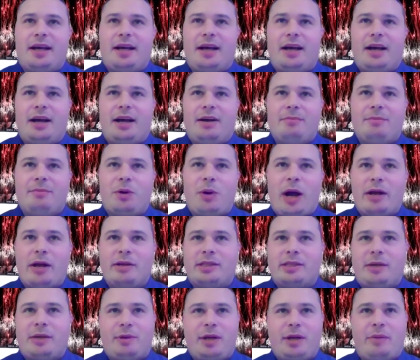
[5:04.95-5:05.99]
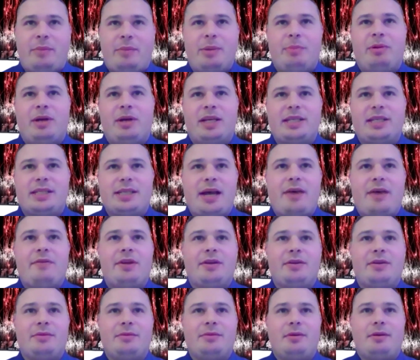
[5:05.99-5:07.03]
Ohio State will now be playing
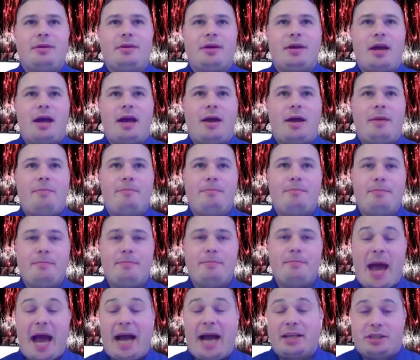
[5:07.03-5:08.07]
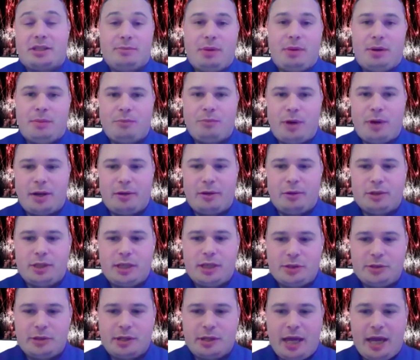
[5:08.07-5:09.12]
seven maximum regular
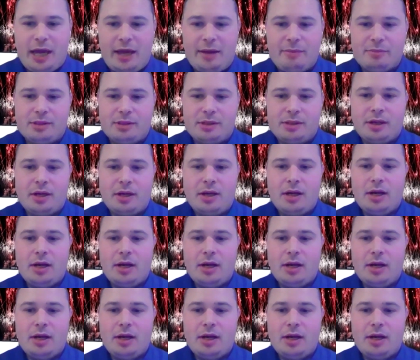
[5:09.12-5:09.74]
season games,